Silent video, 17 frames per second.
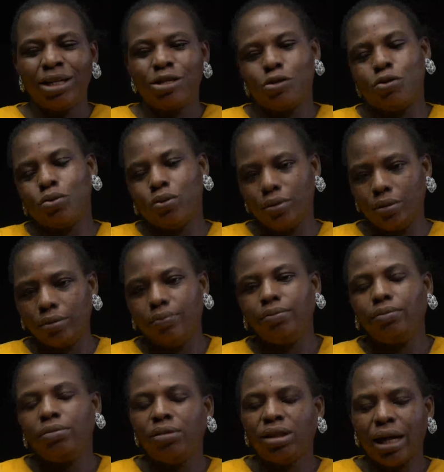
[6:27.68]
So
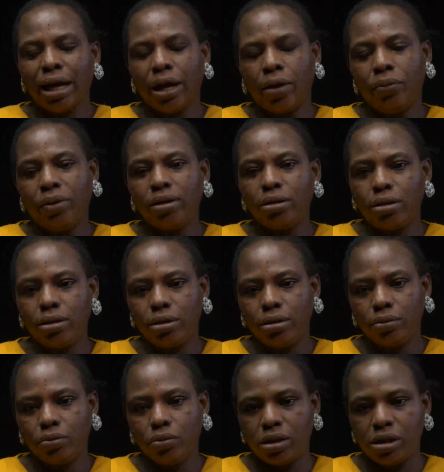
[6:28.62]
I went
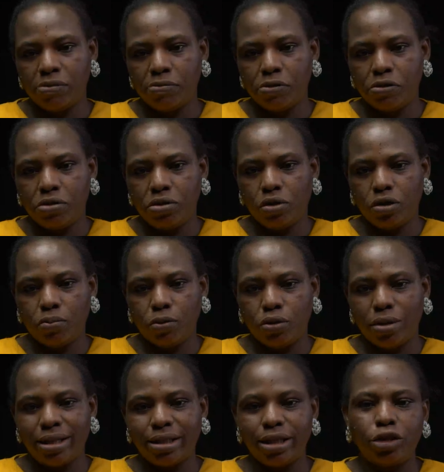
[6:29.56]
with him to the
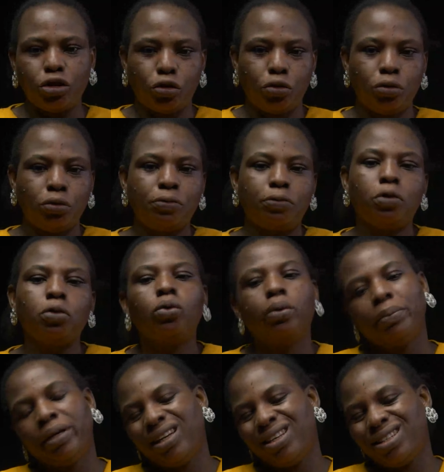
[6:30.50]
hospital. I said, he shouldn't
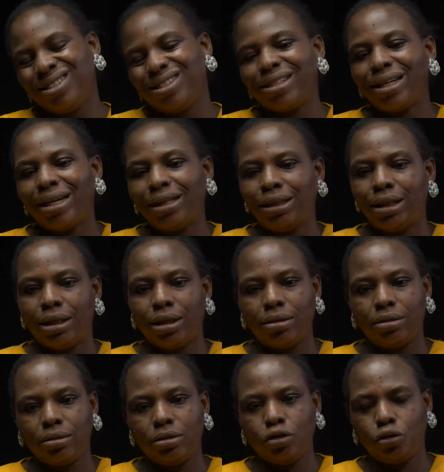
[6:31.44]
follow me inside that.
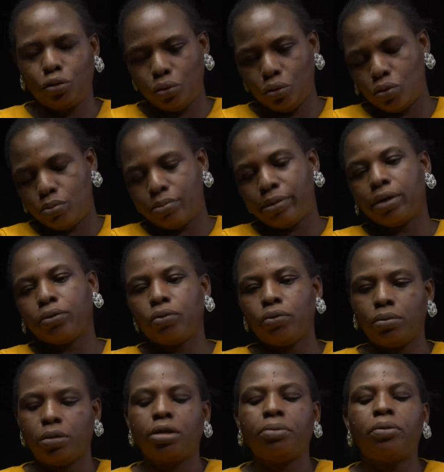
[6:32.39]
He should go back
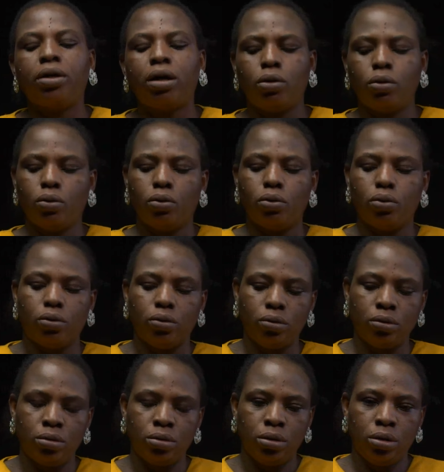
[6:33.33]
home, that me, I'll go.
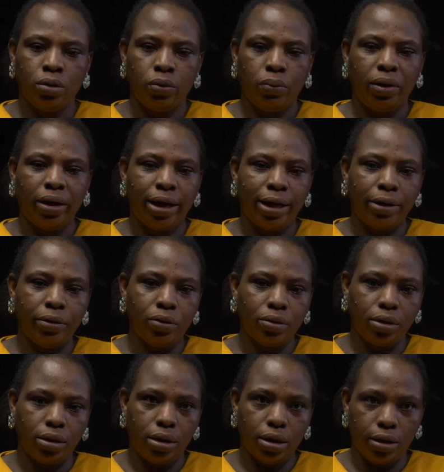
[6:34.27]
When I
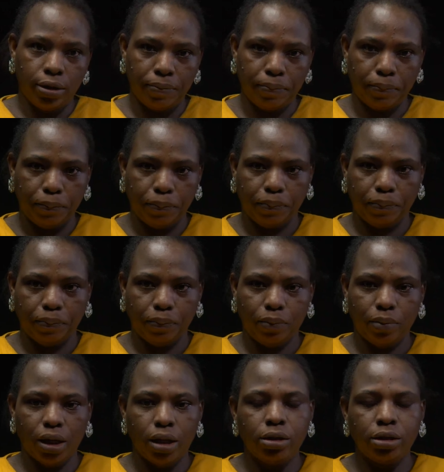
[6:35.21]
got there,
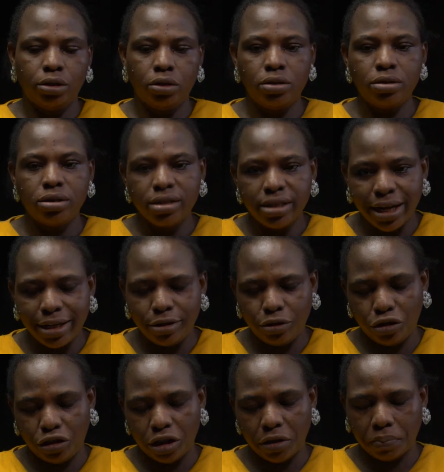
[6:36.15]
the nurse decided
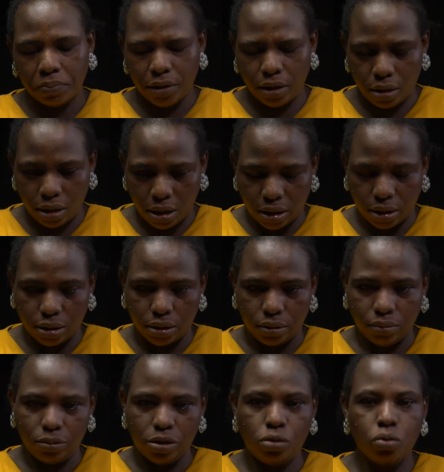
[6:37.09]
to check me again.
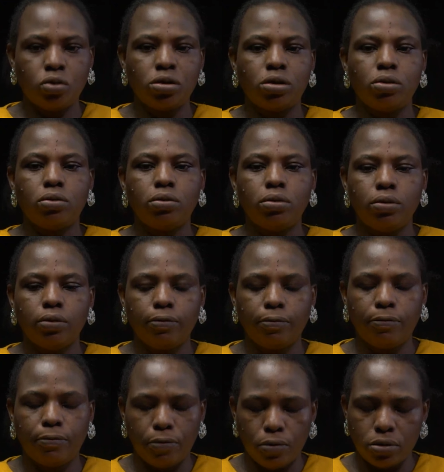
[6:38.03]
It was still
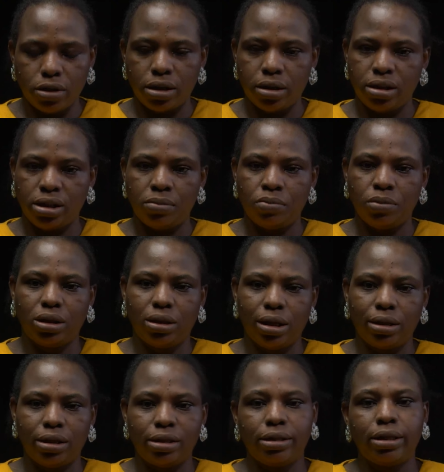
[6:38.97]
four
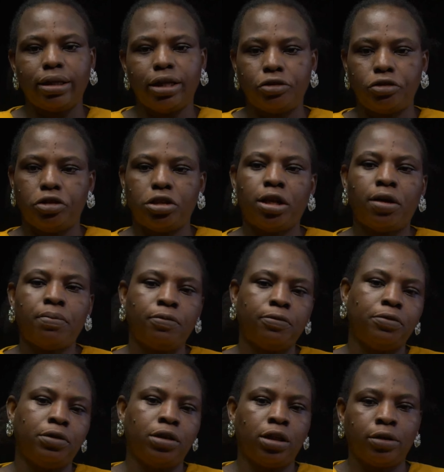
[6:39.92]
centimeter. They said I should start
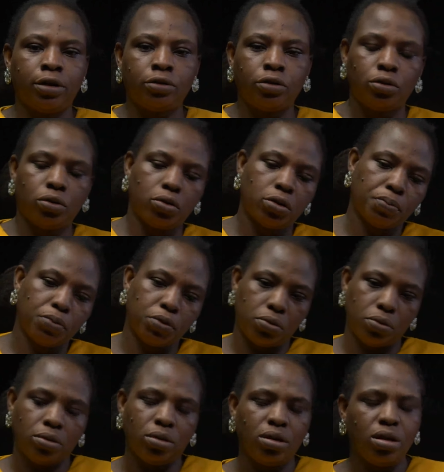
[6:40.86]
moving around the
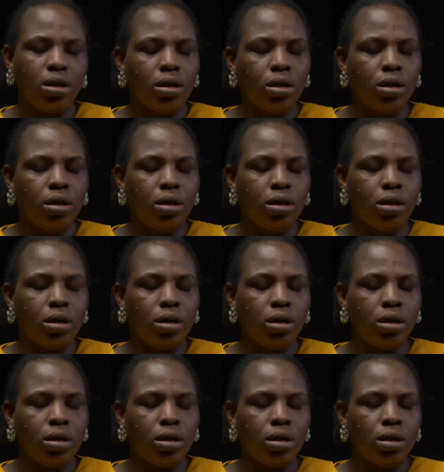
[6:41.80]
hospital.